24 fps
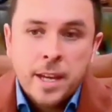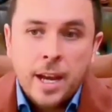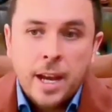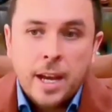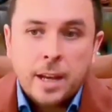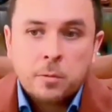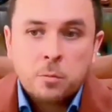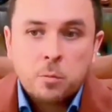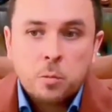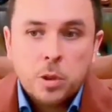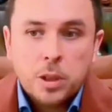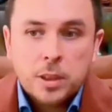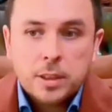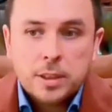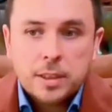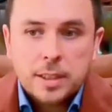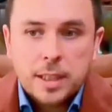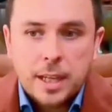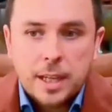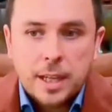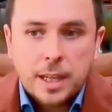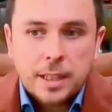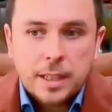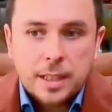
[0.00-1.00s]
And what
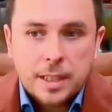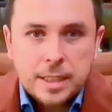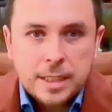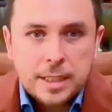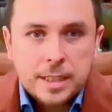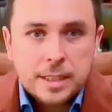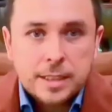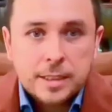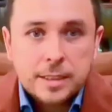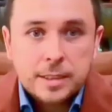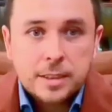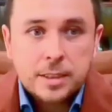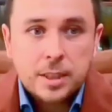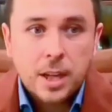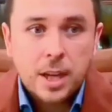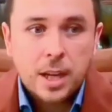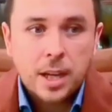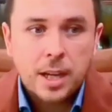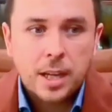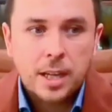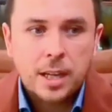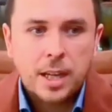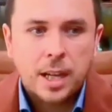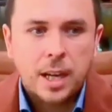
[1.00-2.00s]
that is,
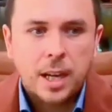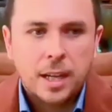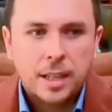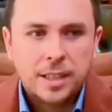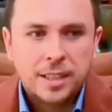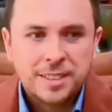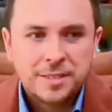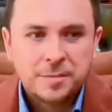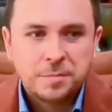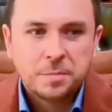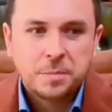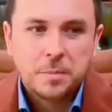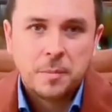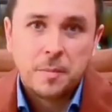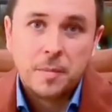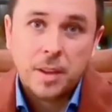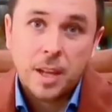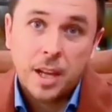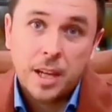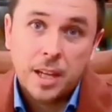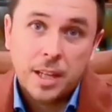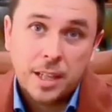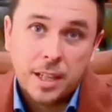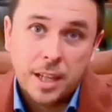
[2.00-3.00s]

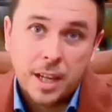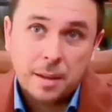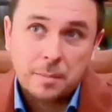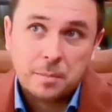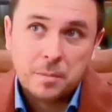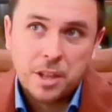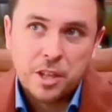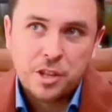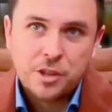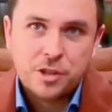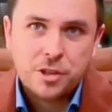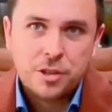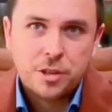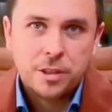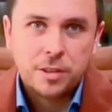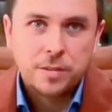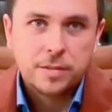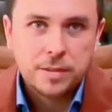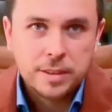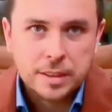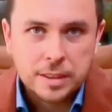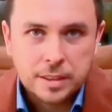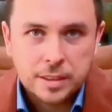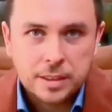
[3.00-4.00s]
and I'm not sure
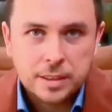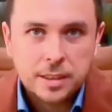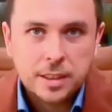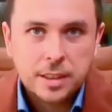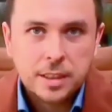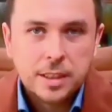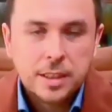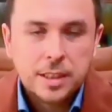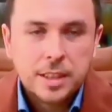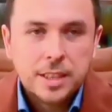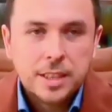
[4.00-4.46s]
if this